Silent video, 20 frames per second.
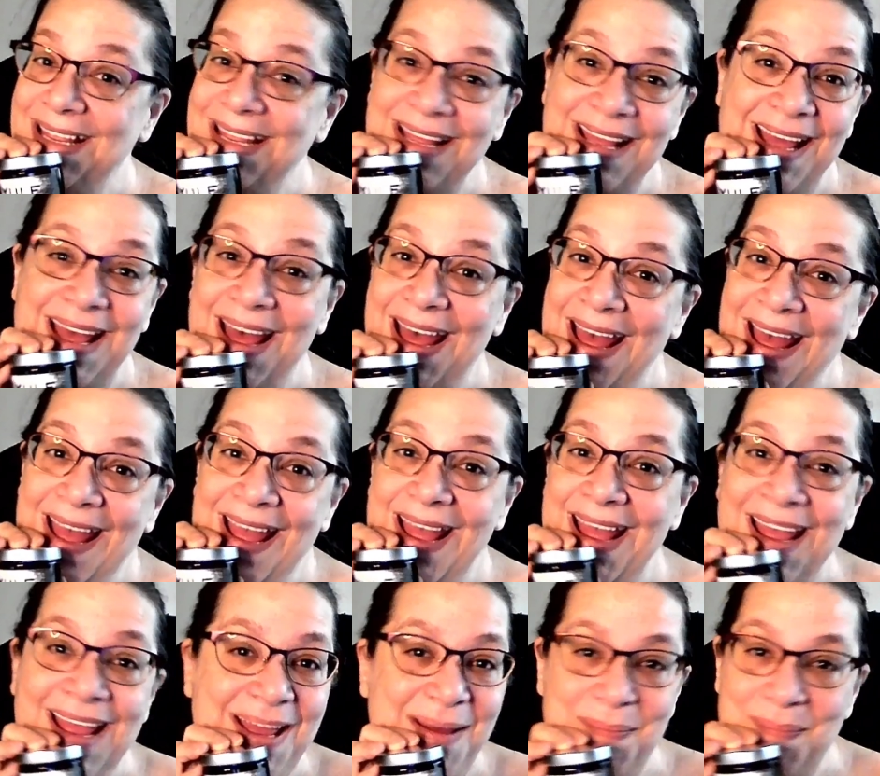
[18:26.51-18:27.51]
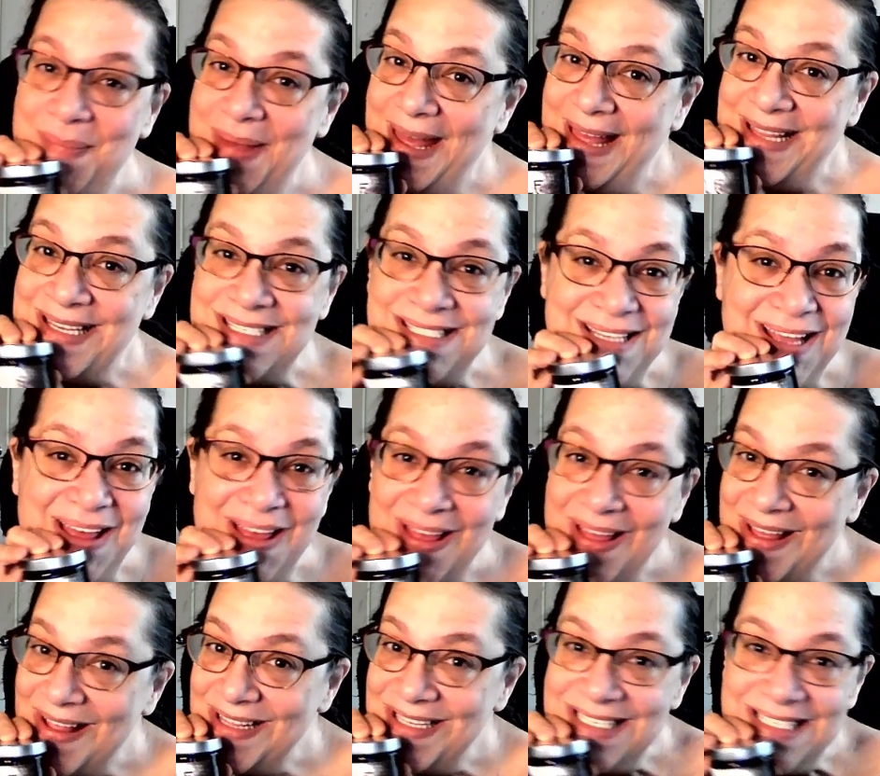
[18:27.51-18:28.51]
Yay, bath
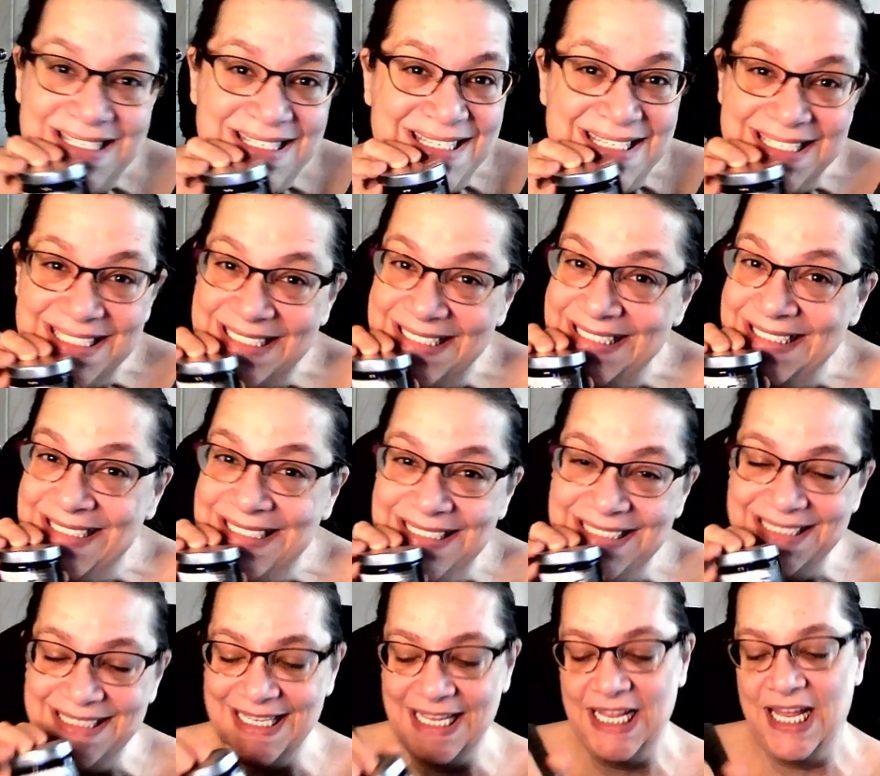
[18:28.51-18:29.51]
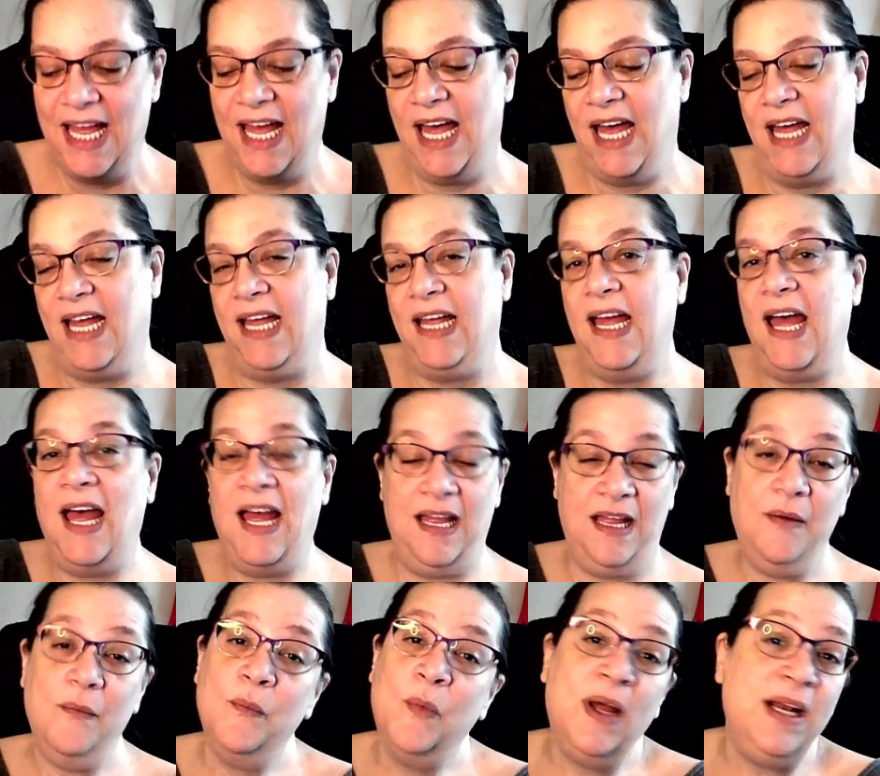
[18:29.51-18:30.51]
salts.
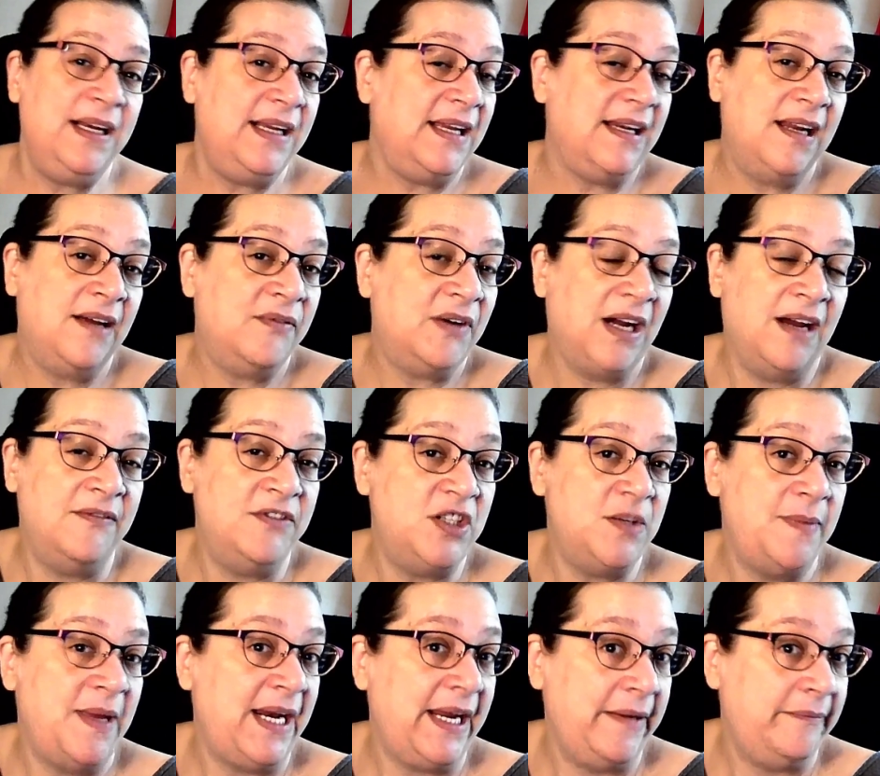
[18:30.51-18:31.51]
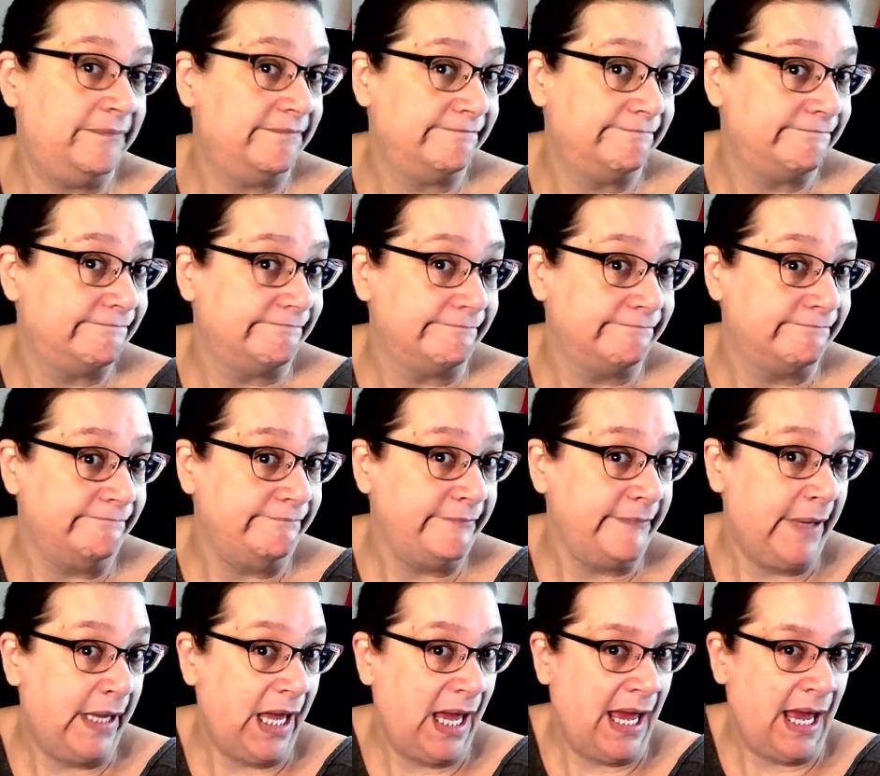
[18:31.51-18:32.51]
One can never have too many.
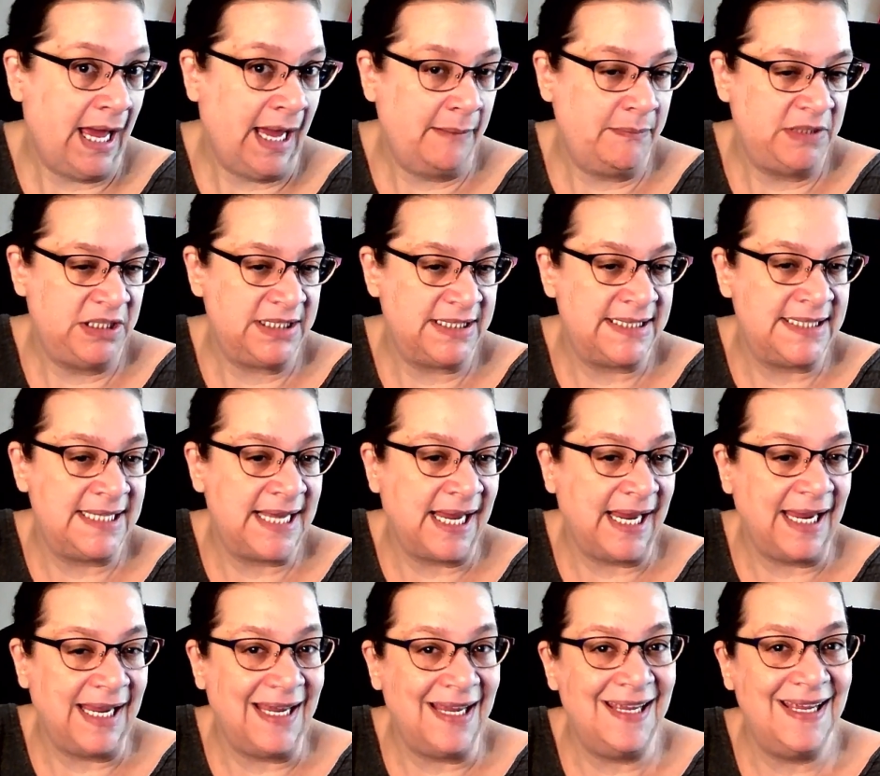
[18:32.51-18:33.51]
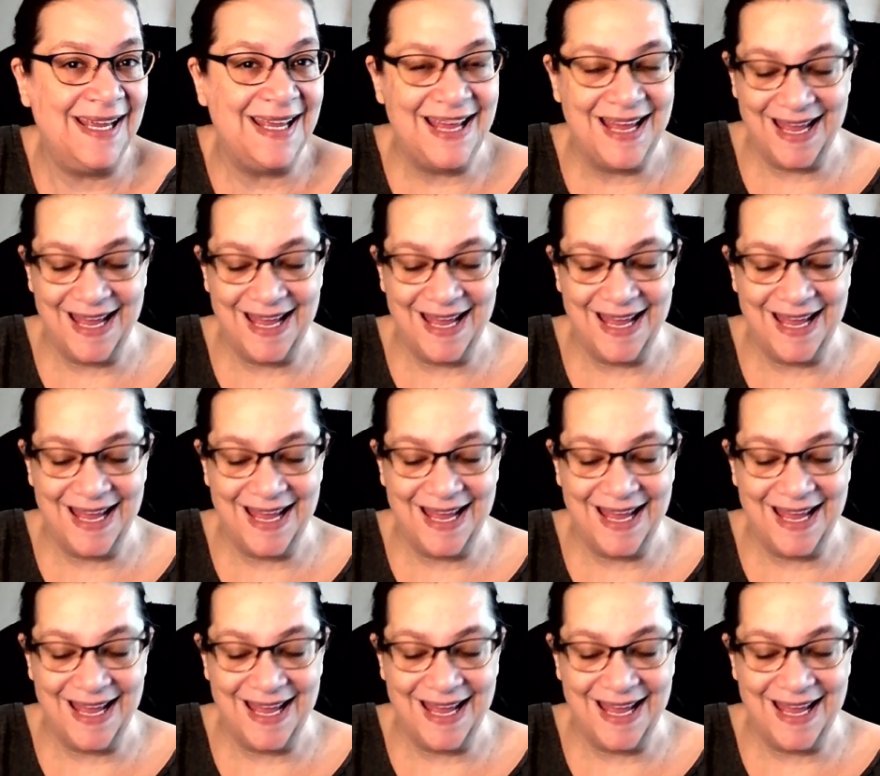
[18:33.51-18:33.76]
I'm just saying.